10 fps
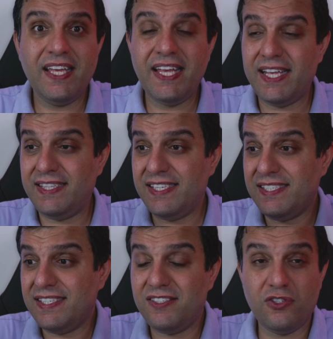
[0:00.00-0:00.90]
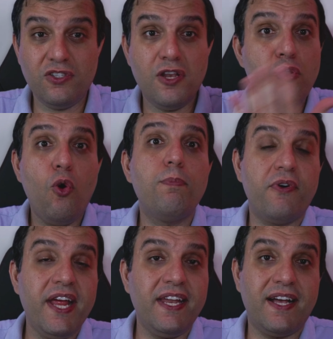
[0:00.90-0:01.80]
this is just a
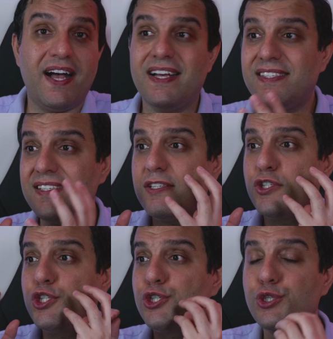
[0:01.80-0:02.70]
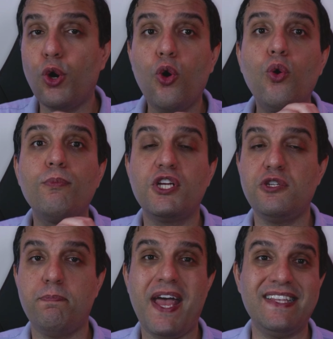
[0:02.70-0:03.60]
no-brainer, guys. This is so much
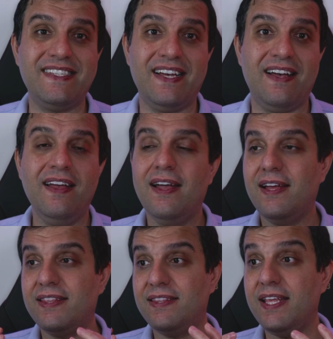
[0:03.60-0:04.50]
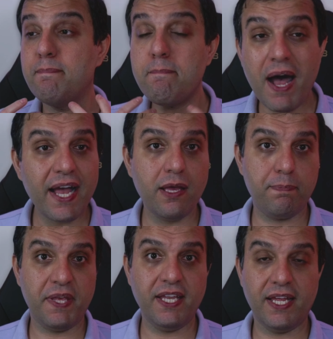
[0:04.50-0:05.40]
better, in my
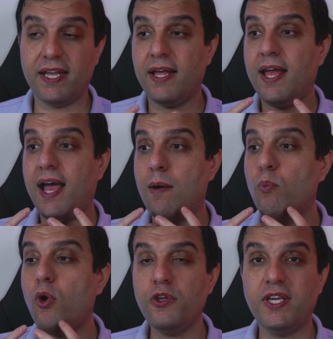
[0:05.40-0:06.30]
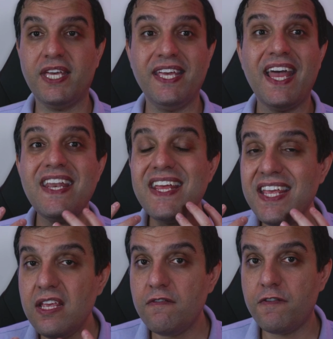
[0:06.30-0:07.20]
opinion, and what you can get
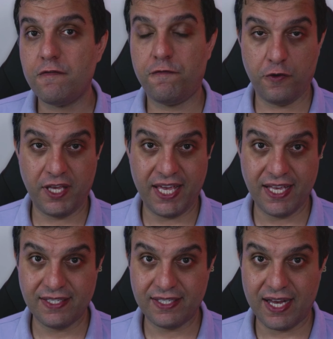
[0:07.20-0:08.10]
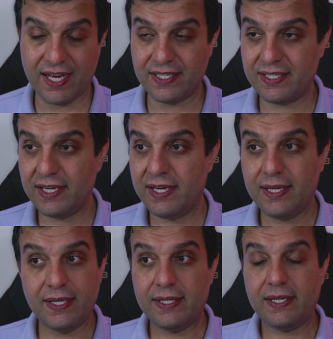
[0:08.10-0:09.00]
even for kids, guys.
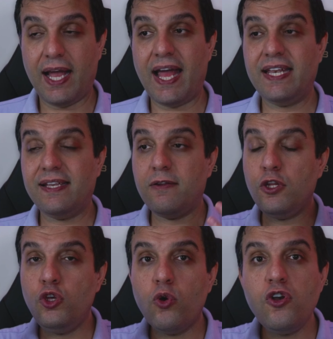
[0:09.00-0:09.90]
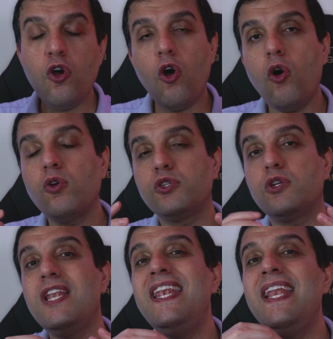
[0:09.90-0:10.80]
And you're not also
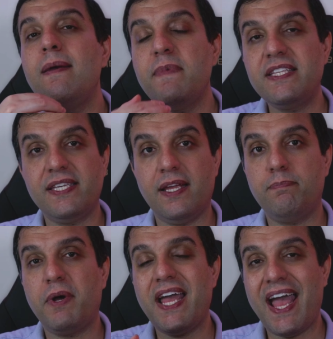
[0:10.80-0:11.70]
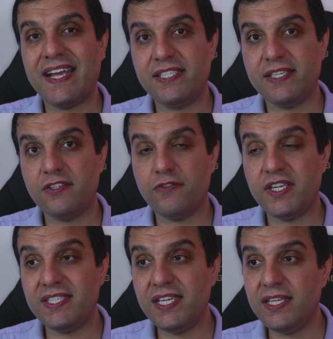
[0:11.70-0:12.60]
limited by
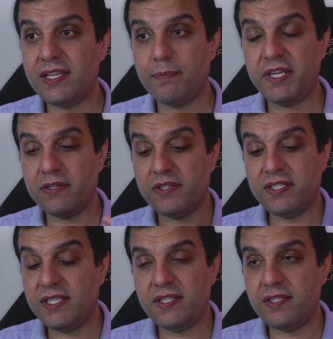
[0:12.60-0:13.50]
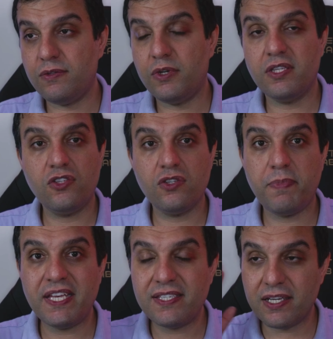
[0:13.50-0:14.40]
accessories either, because this, you can just
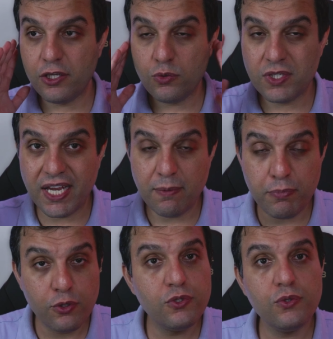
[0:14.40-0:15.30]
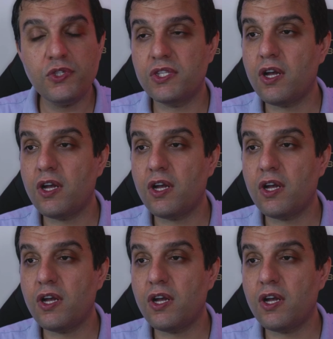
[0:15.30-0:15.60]
basically use any Bluetooth stuff,